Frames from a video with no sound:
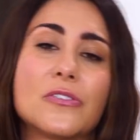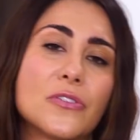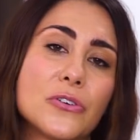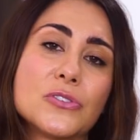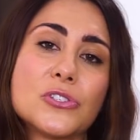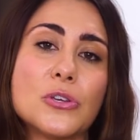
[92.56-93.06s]
on
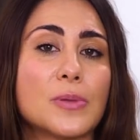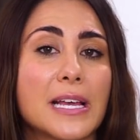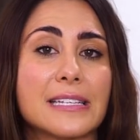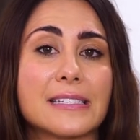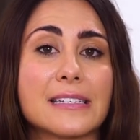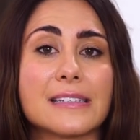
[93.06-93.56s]
those two
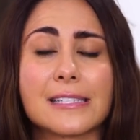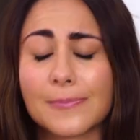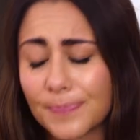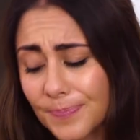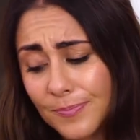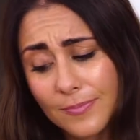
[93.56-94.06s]
places.
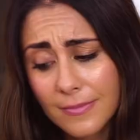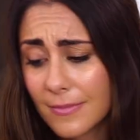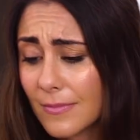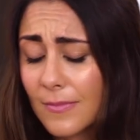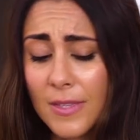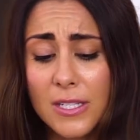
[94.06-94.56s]

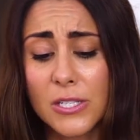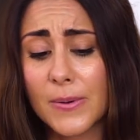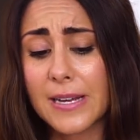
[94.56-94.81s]
So,